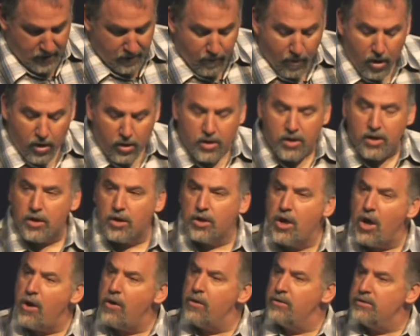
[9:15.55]
Mark
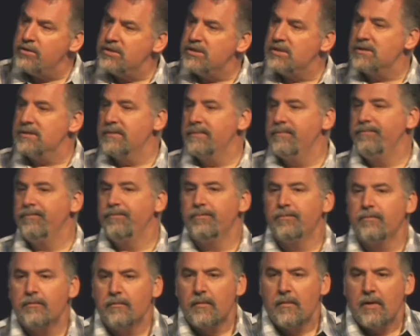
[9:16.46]
goes
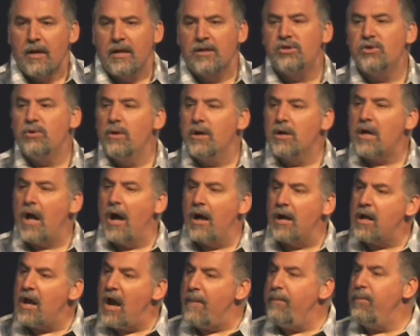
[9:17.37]
into a,
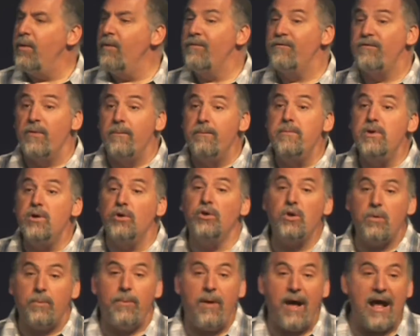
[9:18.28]
a couple
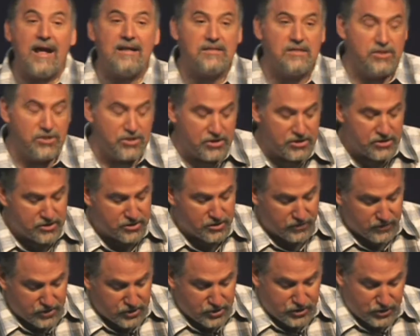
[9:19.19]
familiar passages
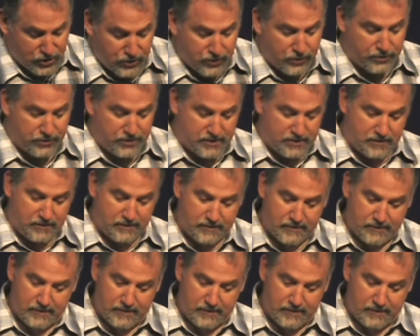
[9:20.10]
to the Jews.